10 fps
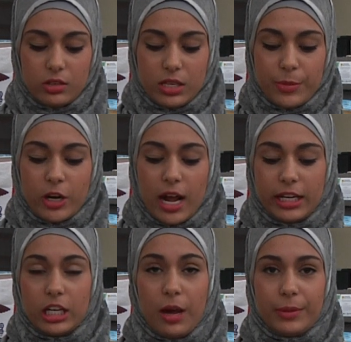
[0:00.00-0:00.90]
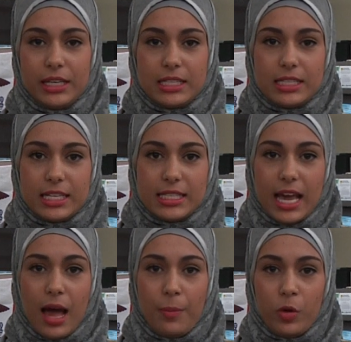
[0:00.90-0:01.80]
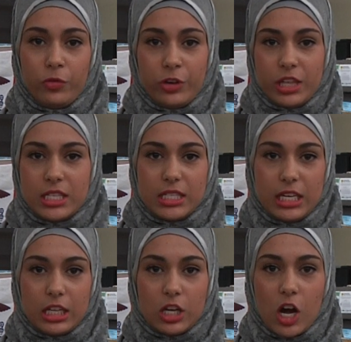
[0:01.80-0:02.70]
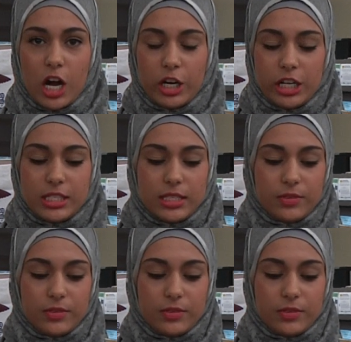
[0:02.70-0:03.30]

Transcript: Democratic nominee Staci Appel for this seat in the Congress.